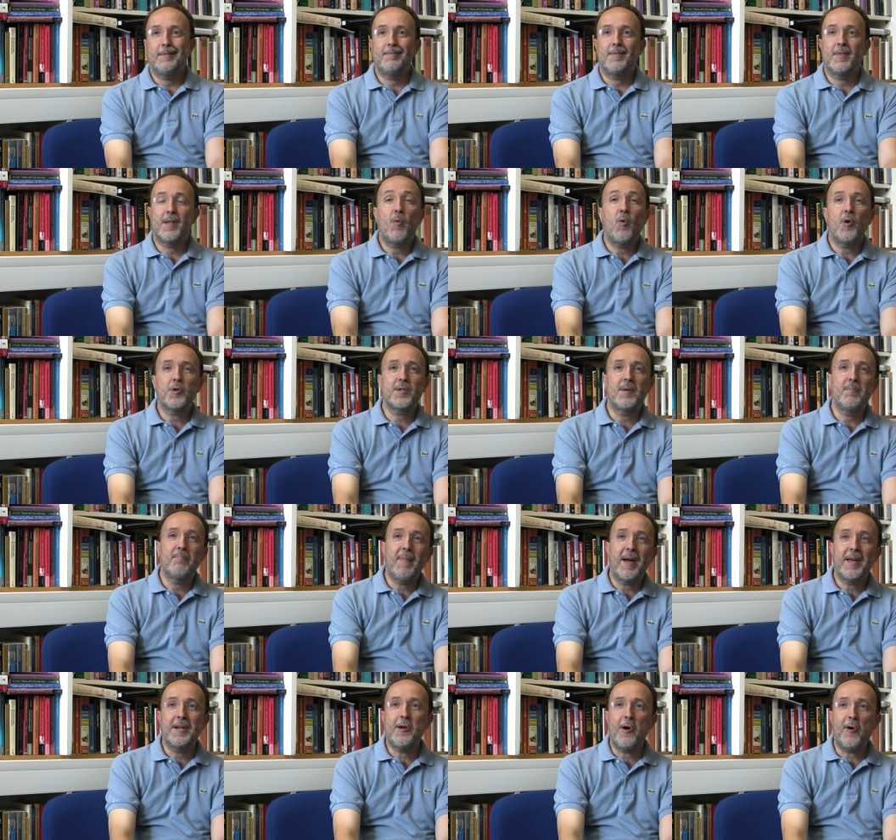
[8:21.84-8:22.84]
there was a
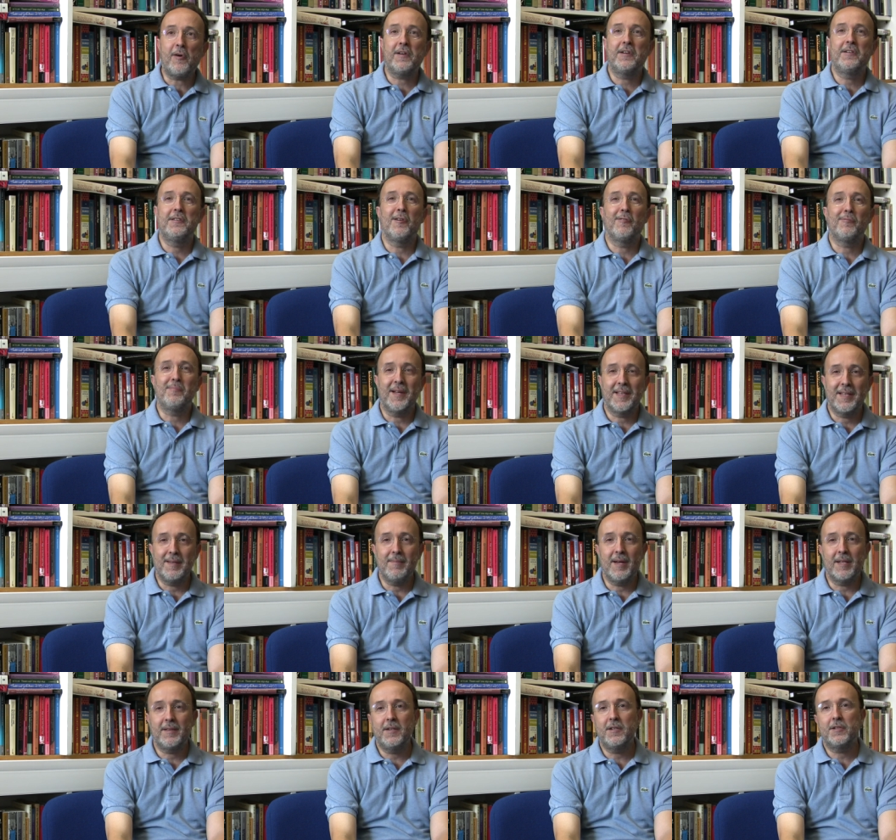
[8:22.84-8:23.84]
minority of
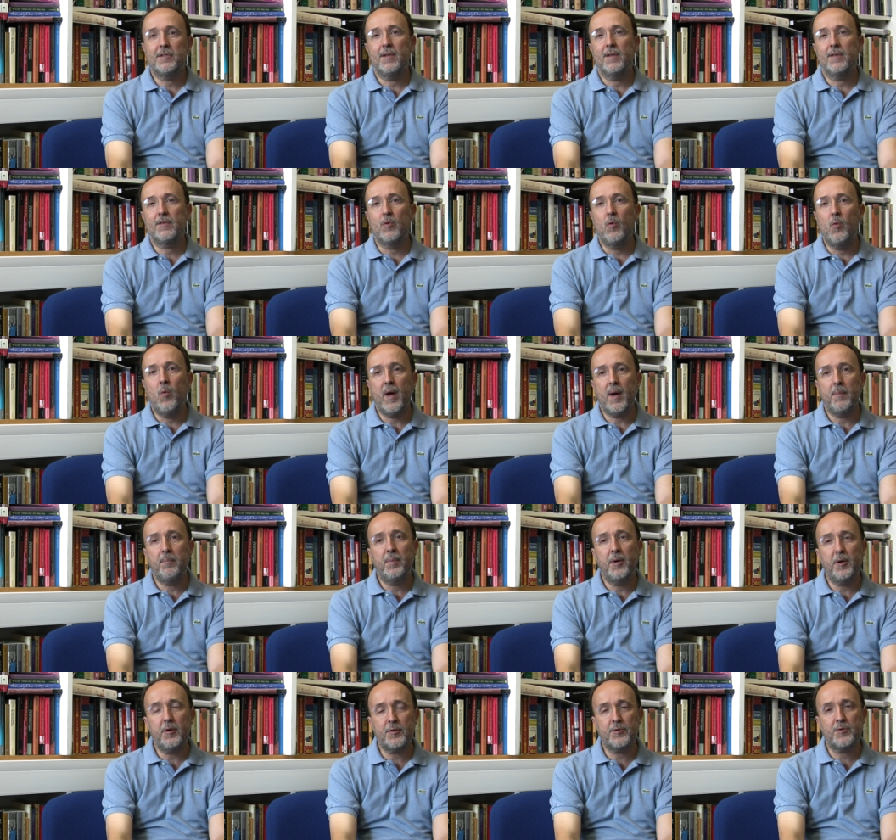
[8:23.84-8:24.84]
mathematicians who were
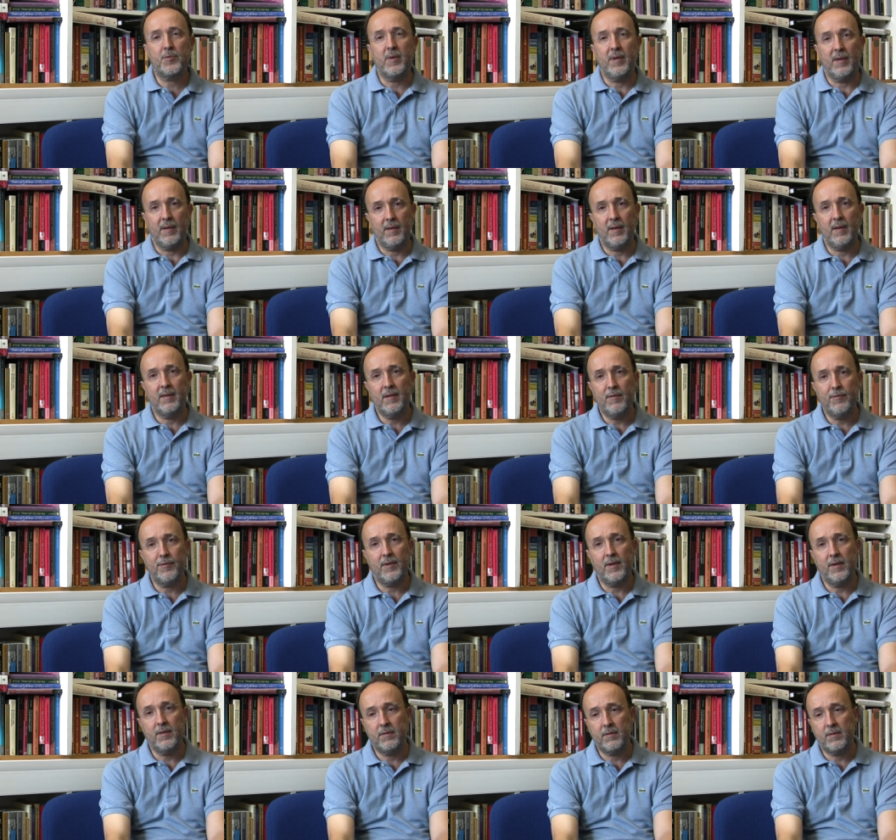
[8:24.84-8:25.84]
pursuing a
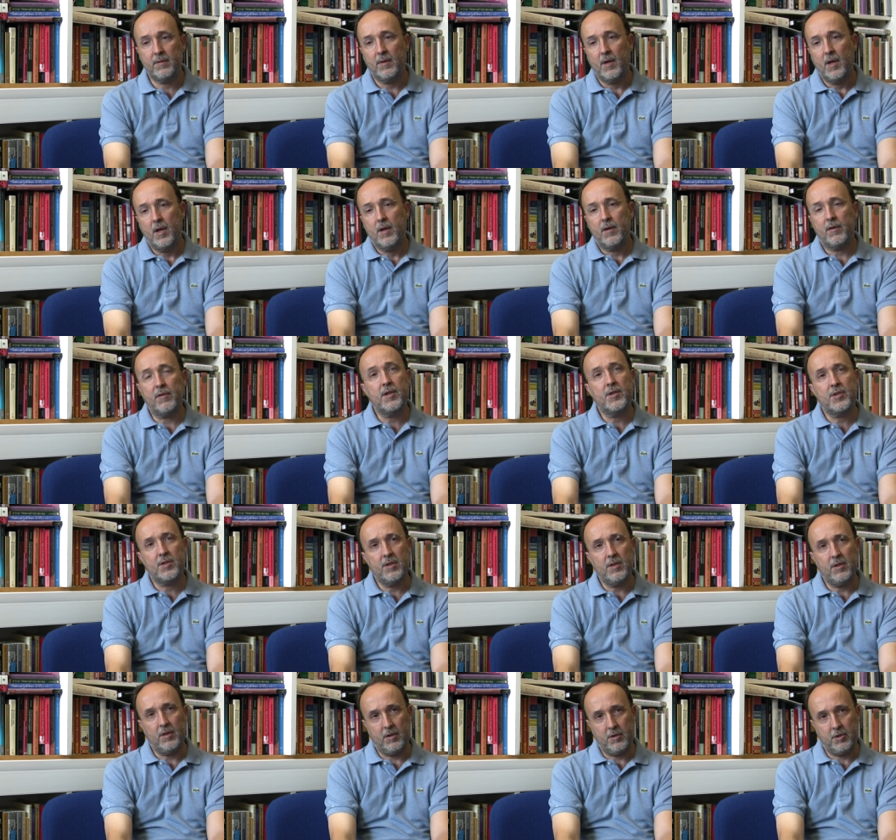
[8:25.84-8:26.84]
different
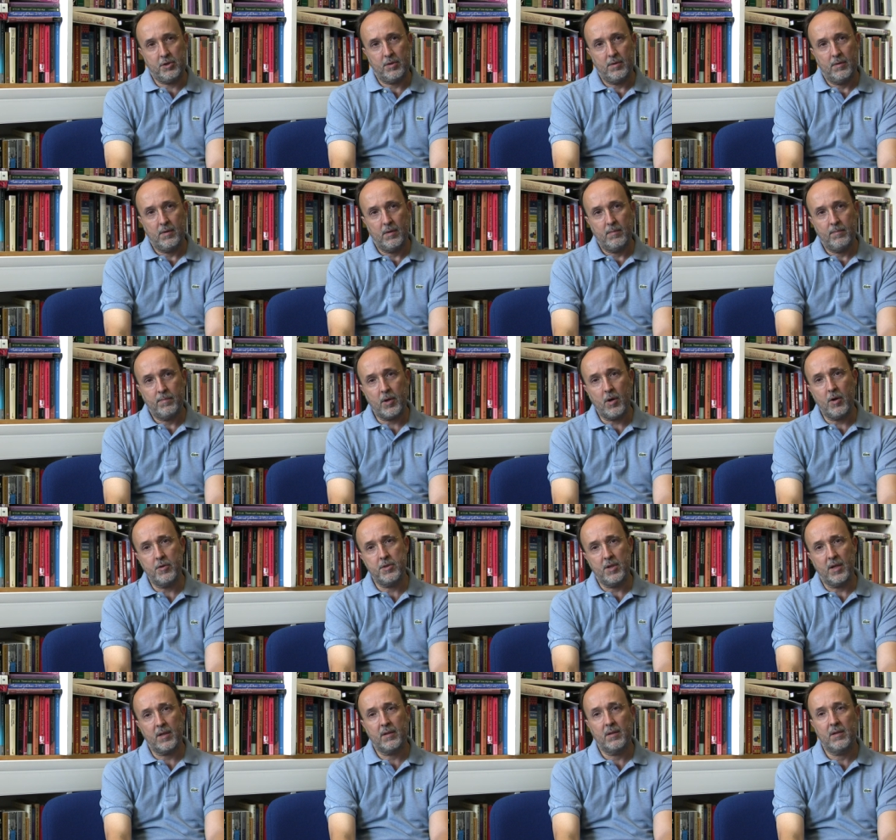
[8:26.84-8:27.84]
research
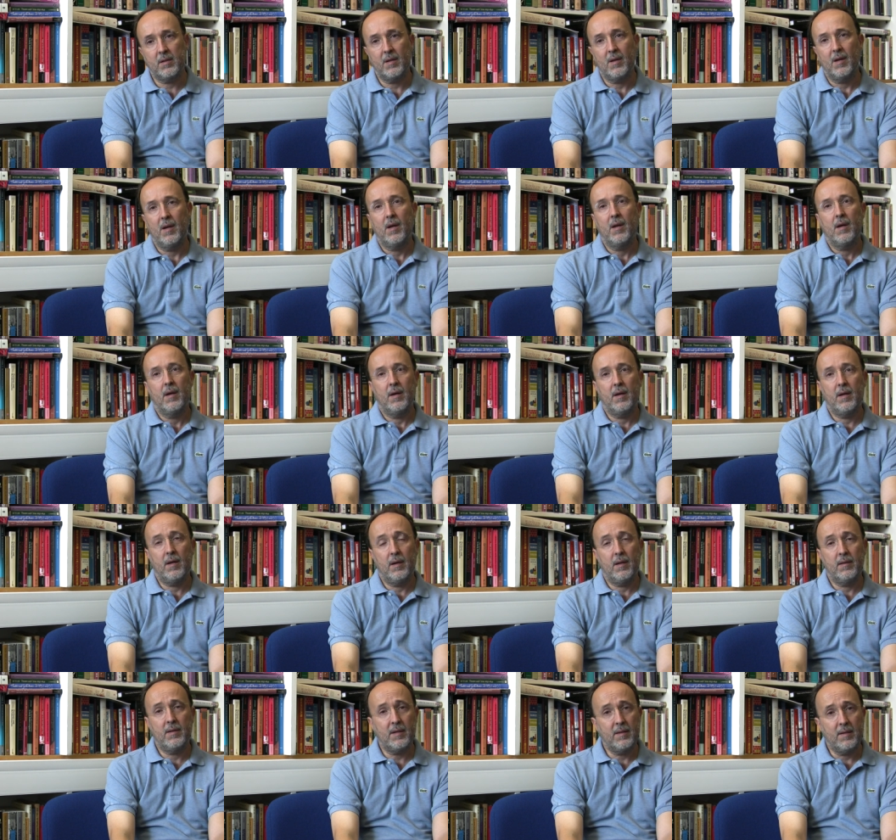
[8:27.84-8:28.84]
project
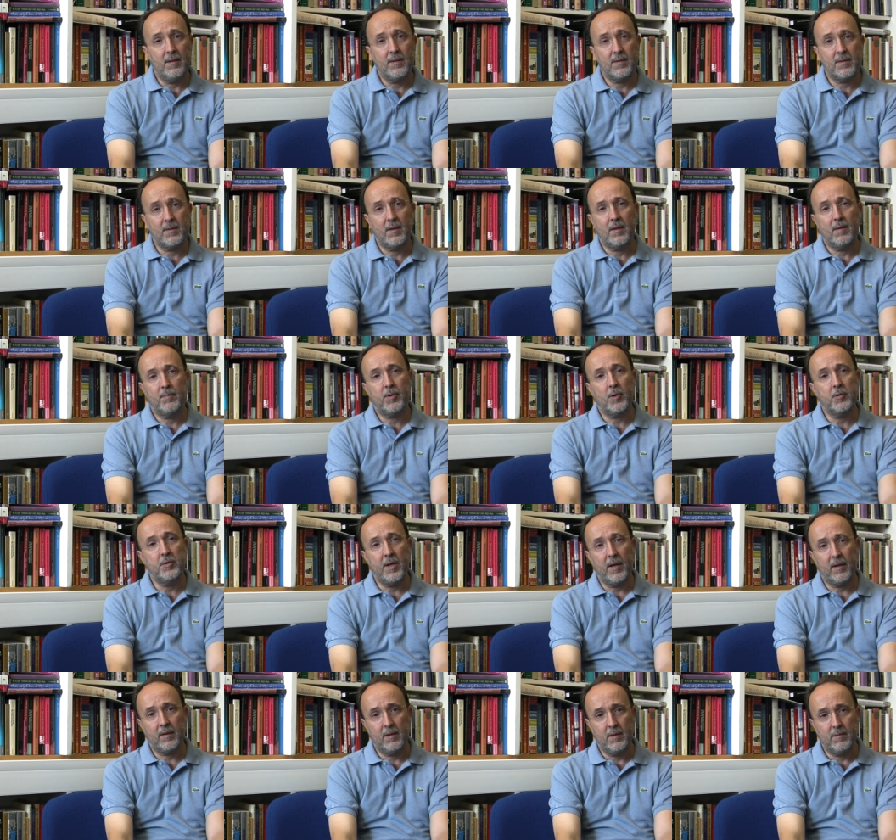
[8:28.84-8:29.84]
uh, that is uh,
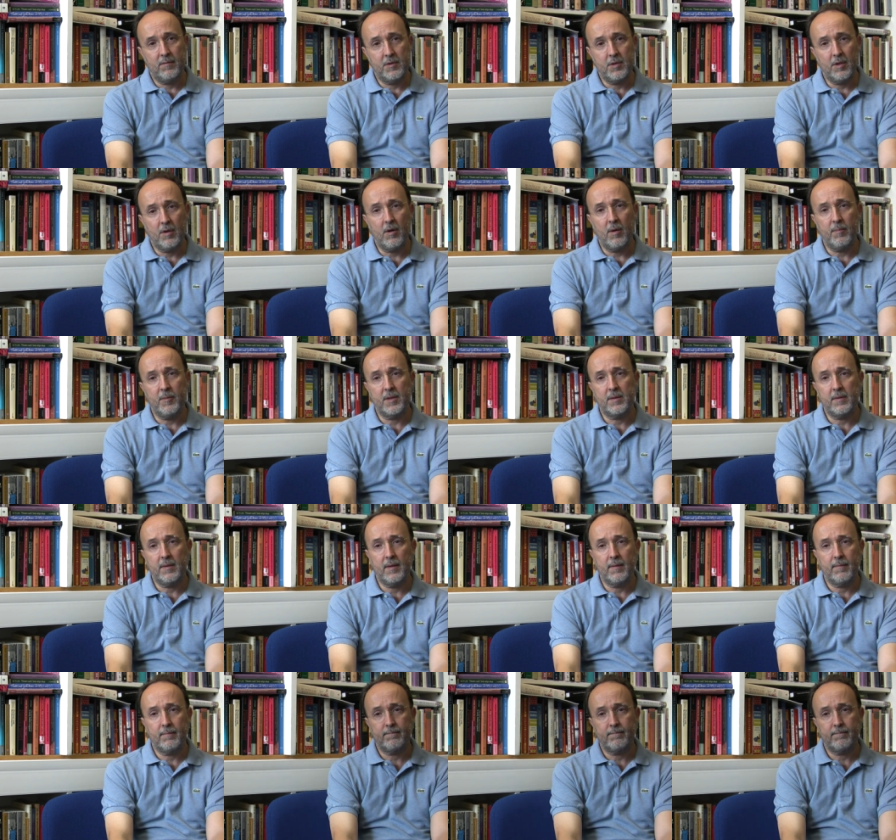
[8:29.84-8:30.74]
projective geometry.